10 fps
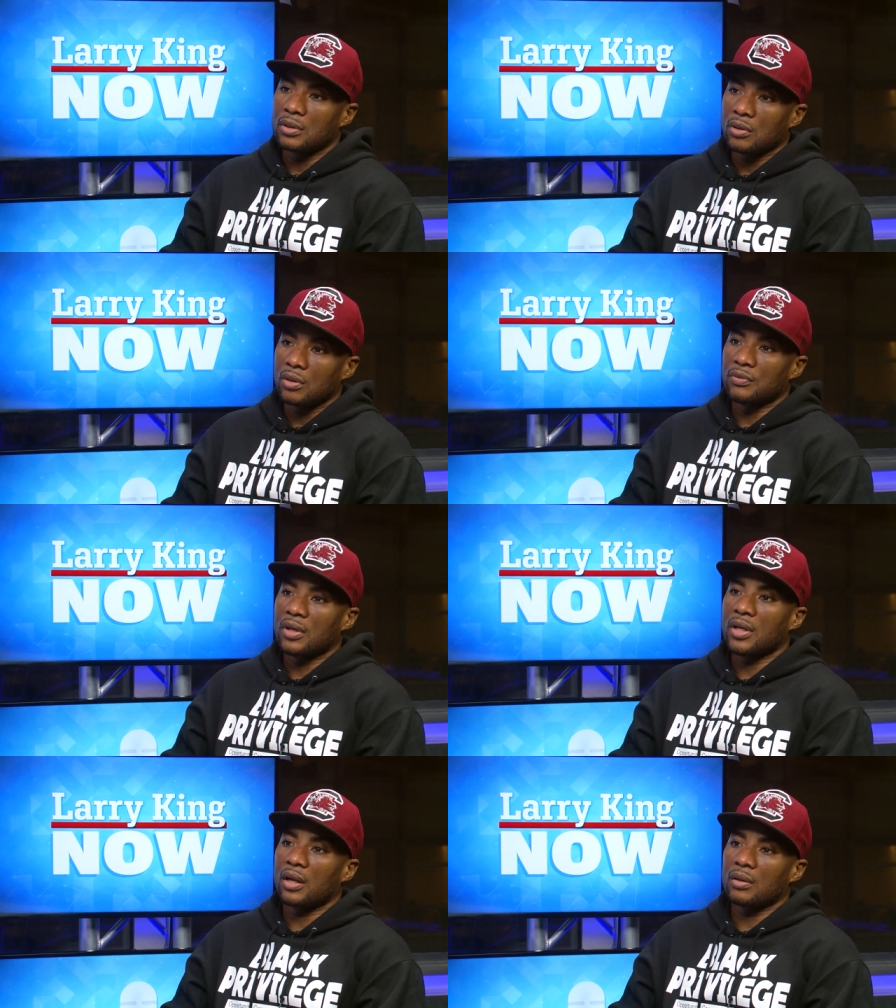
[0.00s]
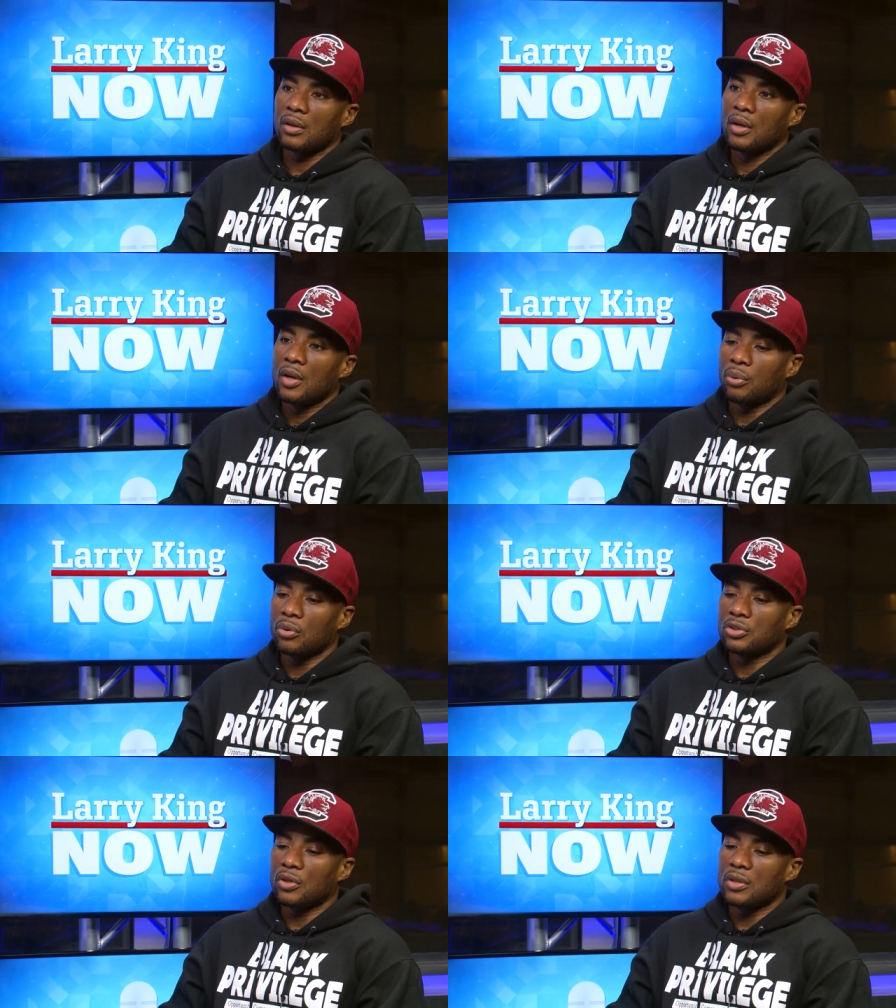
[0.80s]
You know, if they're not
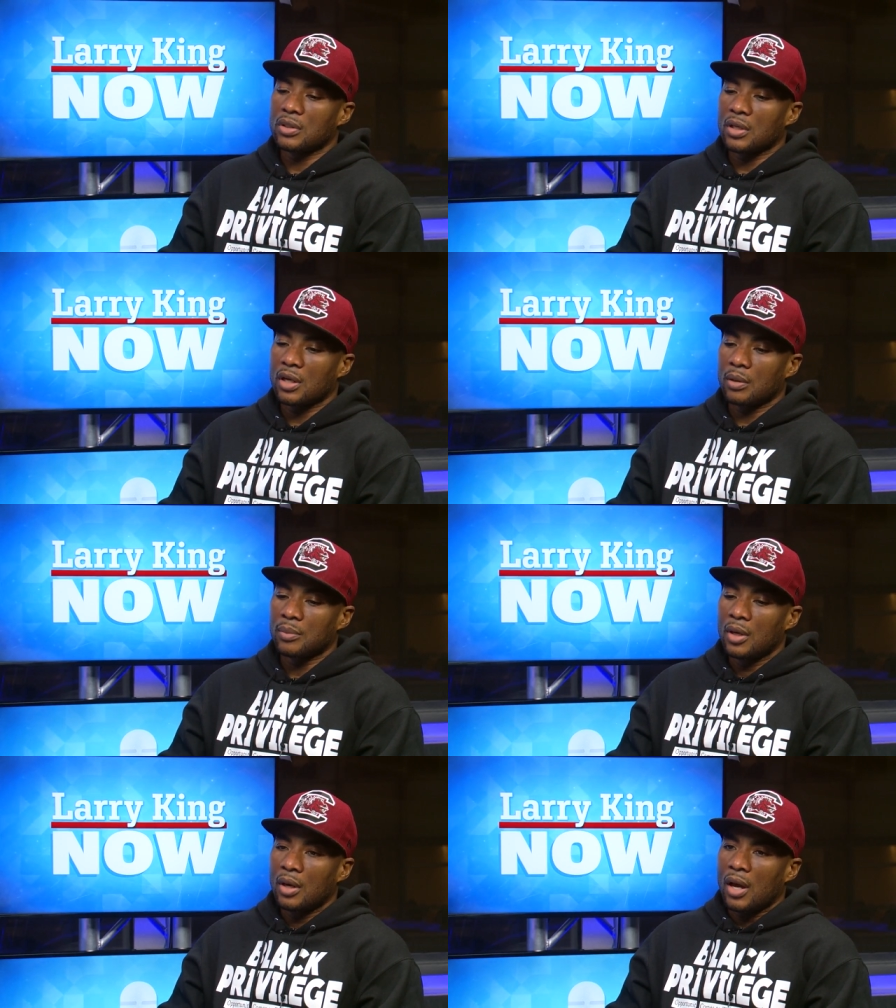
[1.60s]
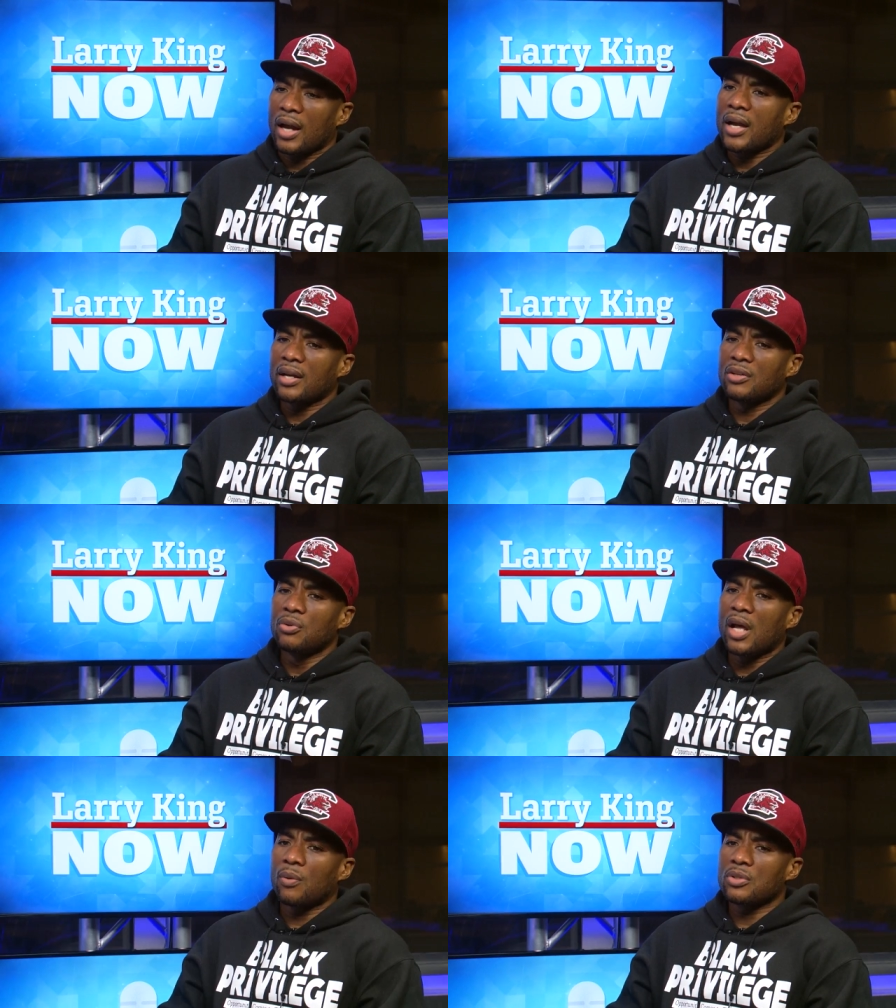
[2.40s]
pro-choice, and um, I kind of knew
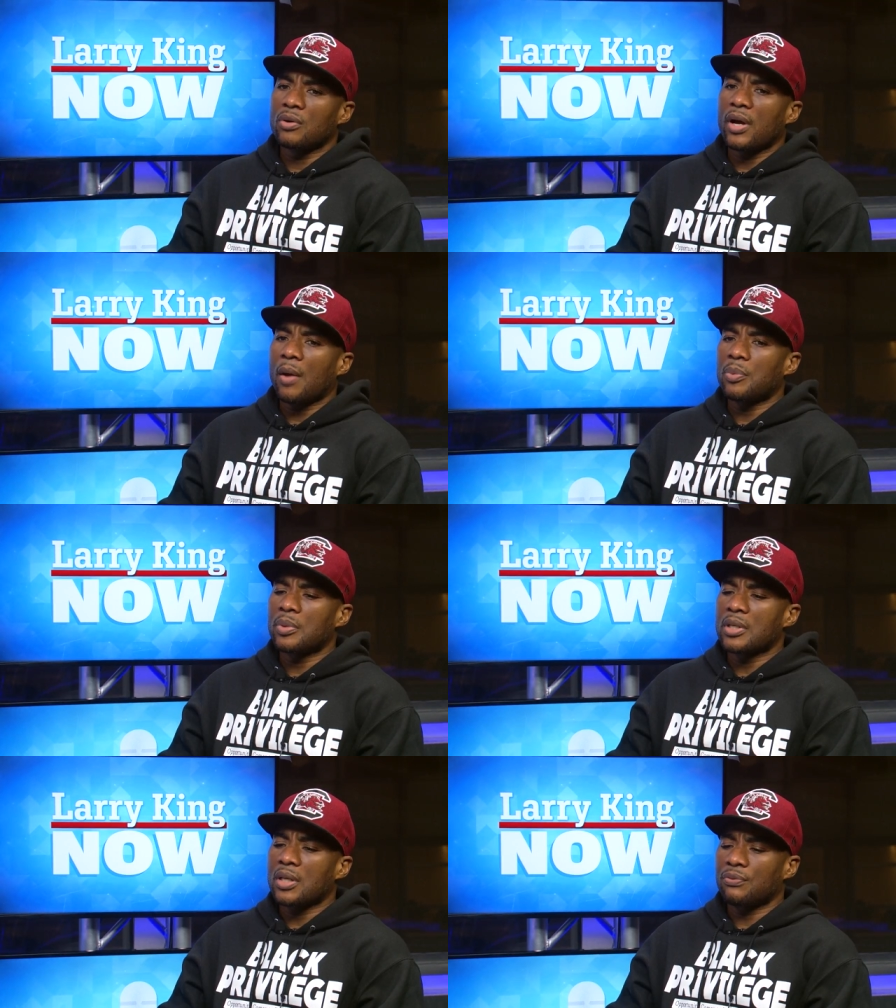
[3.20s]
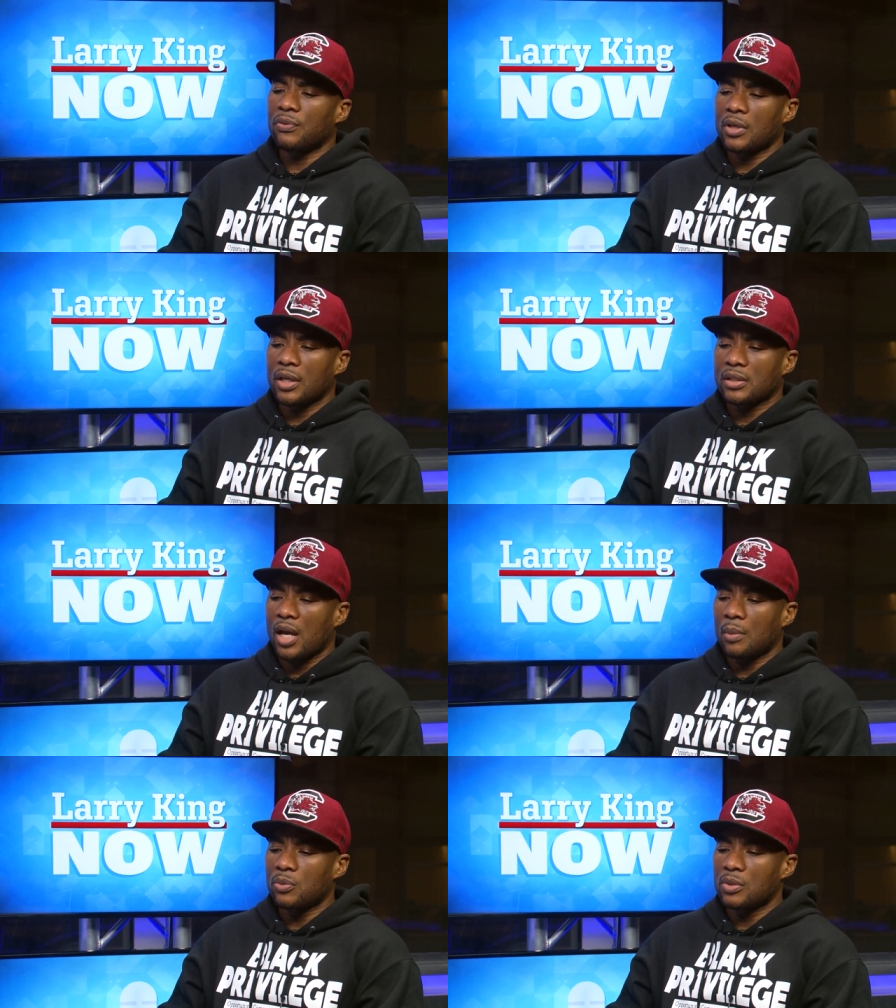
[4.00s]
that was going to happen because I felt like
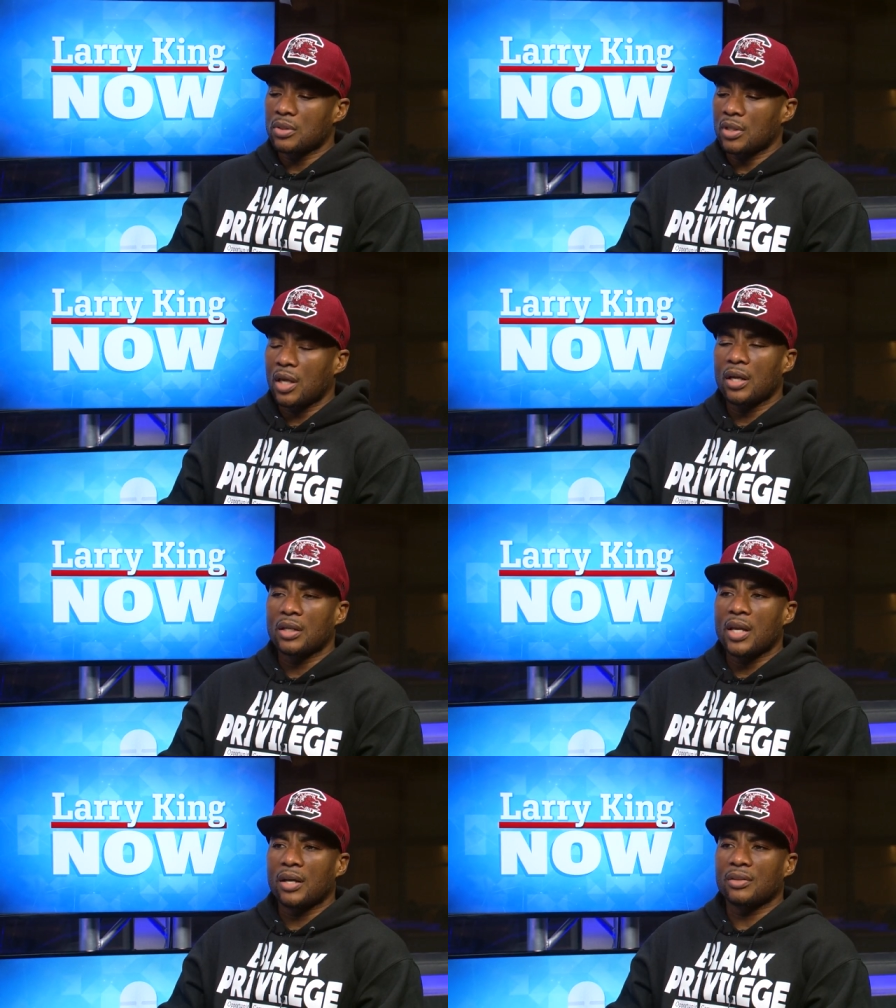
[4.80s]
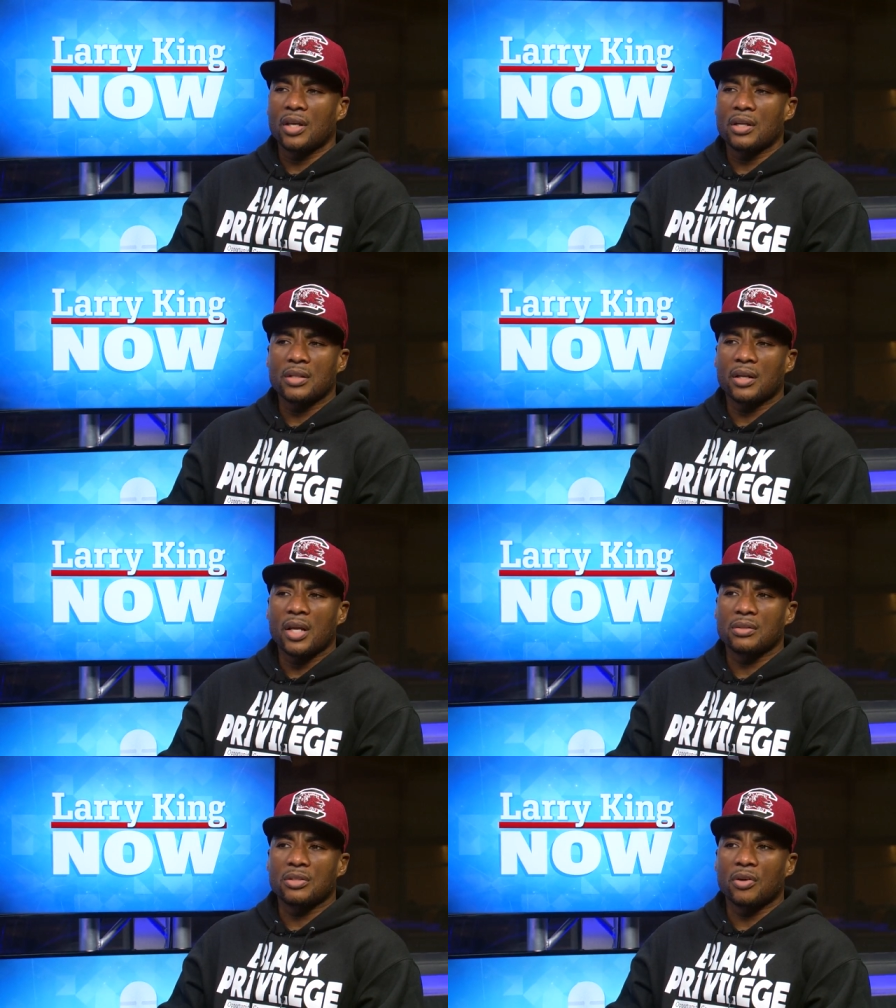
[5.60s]
Tomi was saying a lot of things that
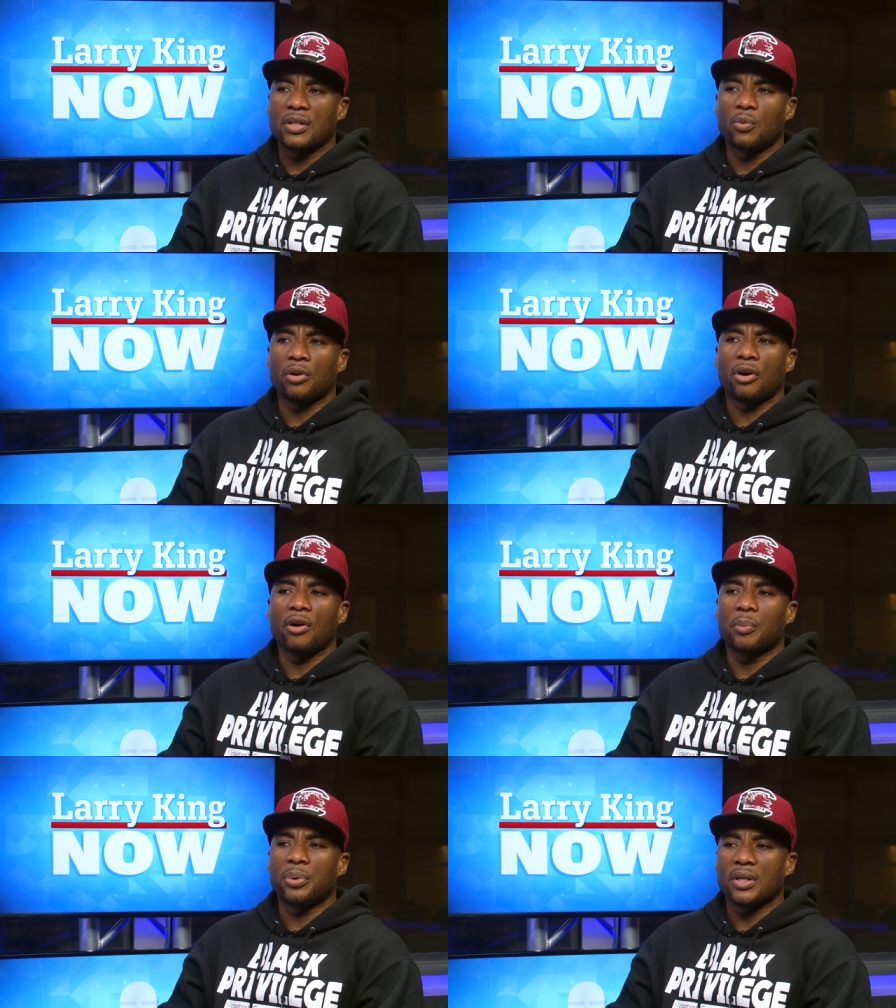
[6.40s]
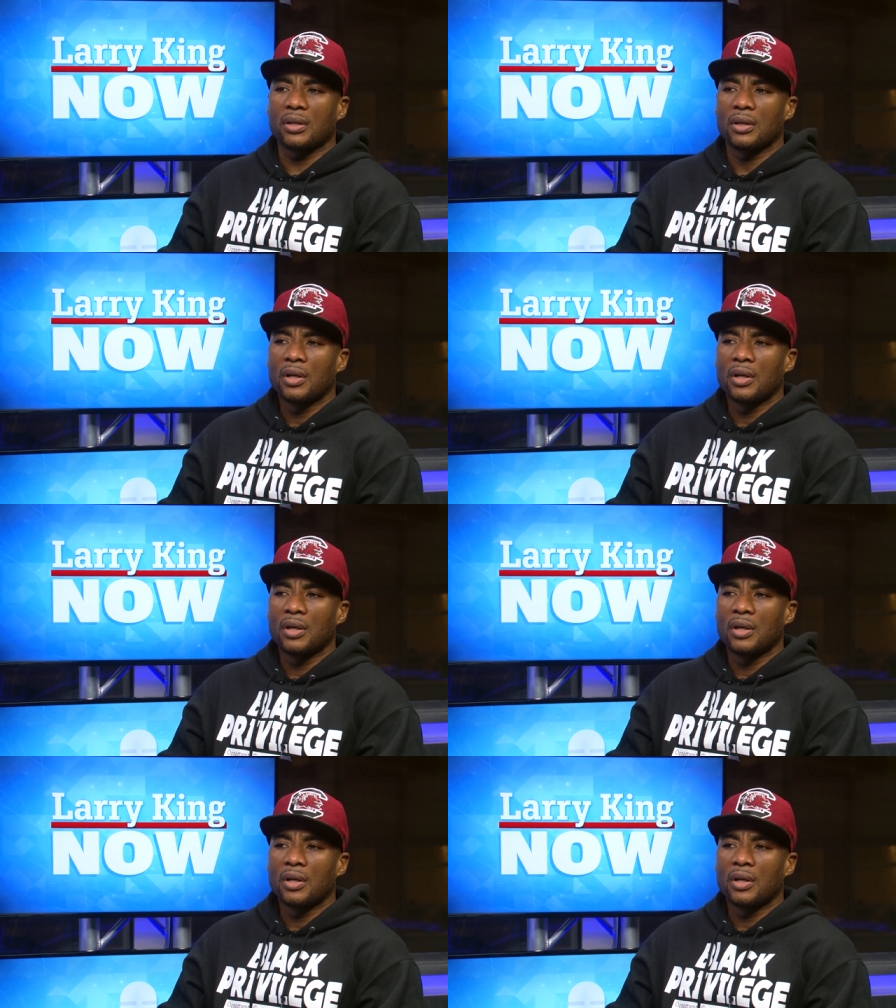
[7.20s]
necessarily weren't her opinion.